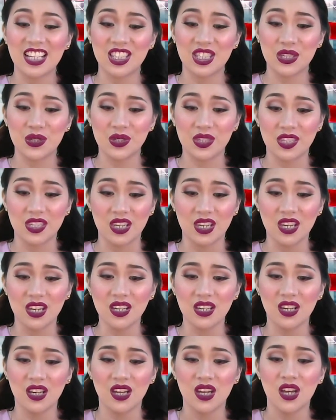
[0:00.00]
As you
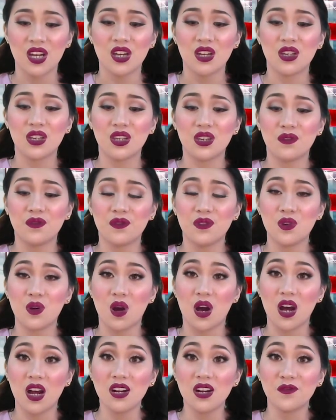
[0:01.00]
see, if
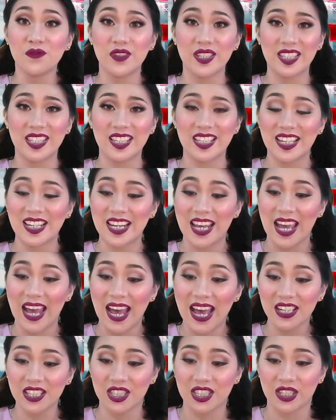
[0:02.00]
you are physically
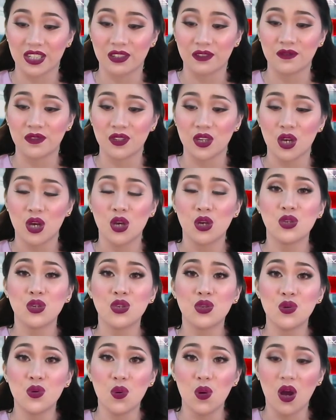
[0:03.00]
active,
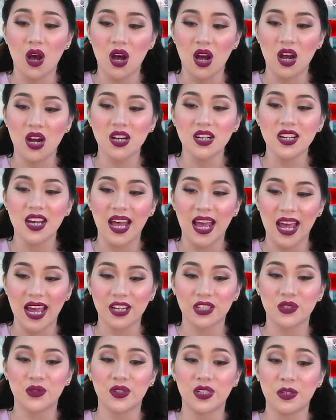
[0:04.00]
you are
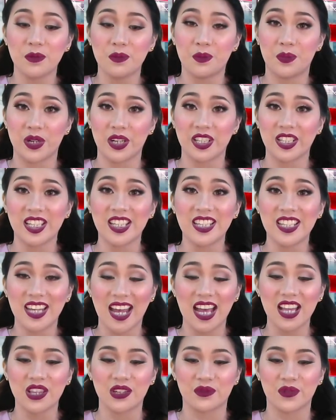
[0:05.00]
actually burning
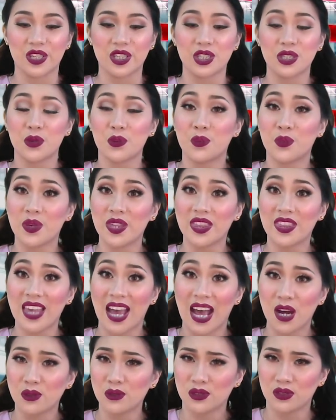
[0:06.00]
calories
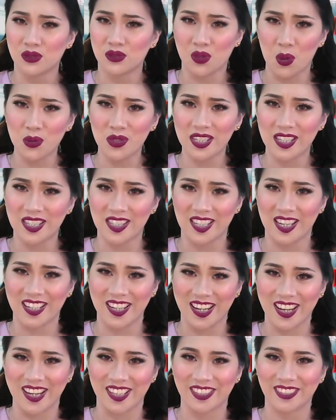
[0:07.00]
without
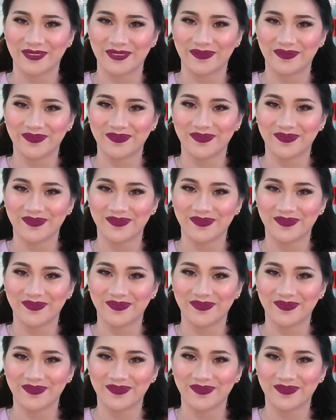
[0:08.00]
noticing it.